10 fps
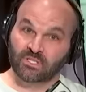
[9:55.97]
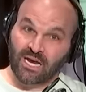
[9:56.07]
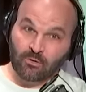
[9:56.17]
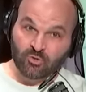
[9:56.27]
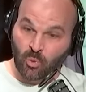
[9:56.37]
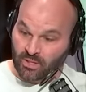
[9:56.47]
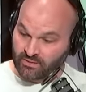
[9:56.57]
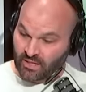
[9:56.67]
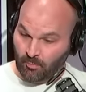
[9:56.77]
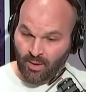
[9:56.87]
This guy was
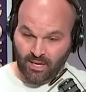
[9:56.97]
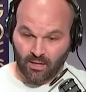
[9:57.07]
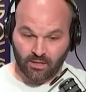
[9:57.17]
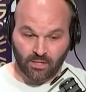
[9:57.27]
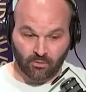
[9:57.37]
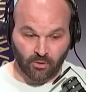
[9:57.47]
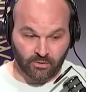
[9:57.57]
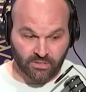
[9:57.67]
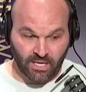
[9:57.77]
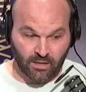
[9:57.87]
willing to take a pay cut a year
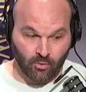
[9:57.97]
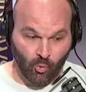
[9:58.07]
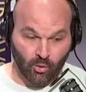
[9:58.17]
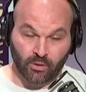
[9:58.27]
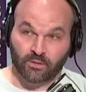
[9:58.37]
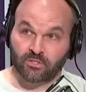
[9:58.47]
ago to stay in New Orleans.